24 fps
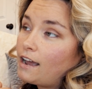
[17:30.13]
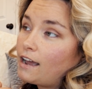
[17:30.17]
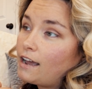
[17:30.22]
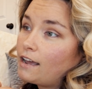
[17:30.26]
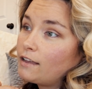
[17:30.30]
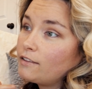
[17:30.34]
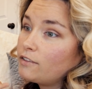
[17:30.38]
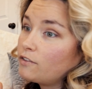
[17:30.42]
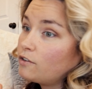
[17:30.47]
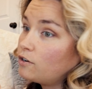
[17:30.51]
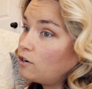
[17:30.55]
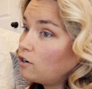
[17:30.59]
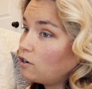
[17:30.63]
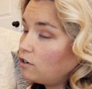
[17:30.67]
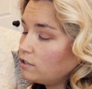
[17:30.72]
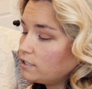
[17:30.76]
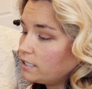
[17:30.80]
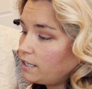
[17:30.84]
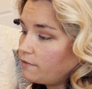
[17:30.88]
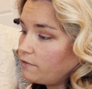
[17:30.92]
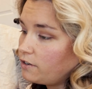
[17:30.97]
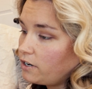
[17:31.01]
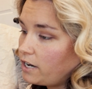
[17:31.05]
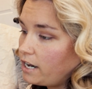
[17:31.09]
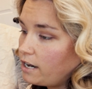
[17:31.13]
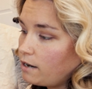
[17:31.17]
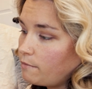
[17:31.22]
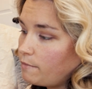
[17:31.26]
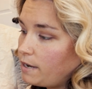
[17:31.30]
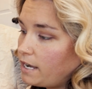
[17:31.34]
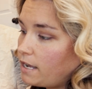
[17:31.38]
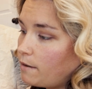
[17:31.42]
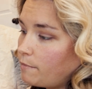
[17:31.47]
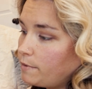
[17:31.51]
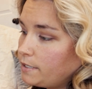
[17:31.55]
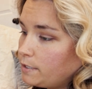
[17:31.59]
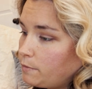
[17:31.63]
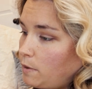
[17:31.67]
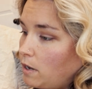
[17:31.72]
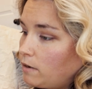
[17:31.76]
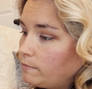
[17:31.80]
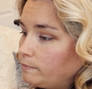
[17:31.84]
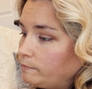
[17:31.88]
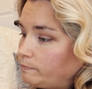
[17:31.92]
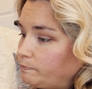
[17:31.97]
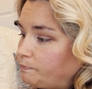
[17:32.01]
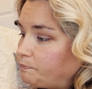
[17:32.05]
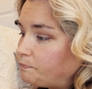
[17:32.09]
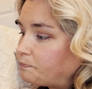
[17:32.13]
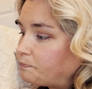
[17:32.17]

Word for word: uh, the girls love their hair and makeup as well.